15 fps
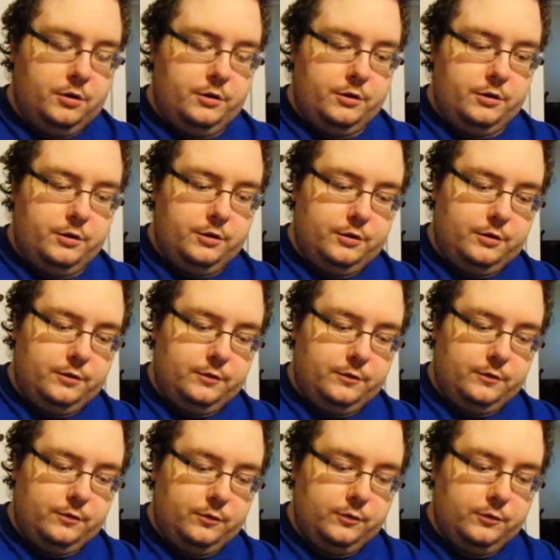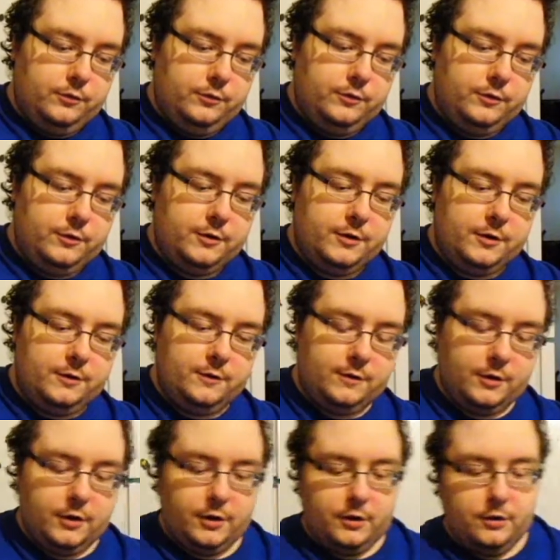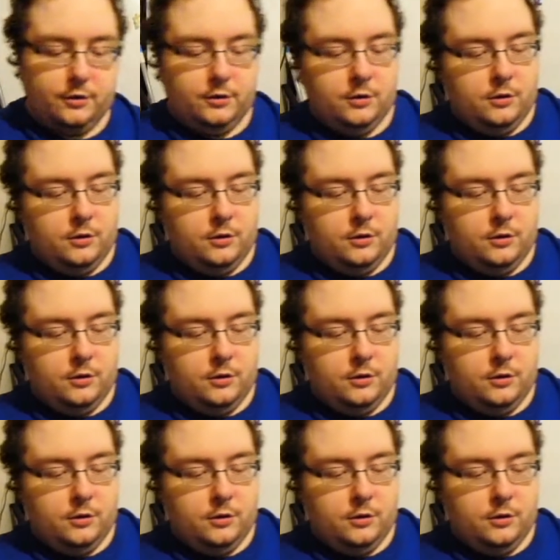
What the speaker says: the screws on the inside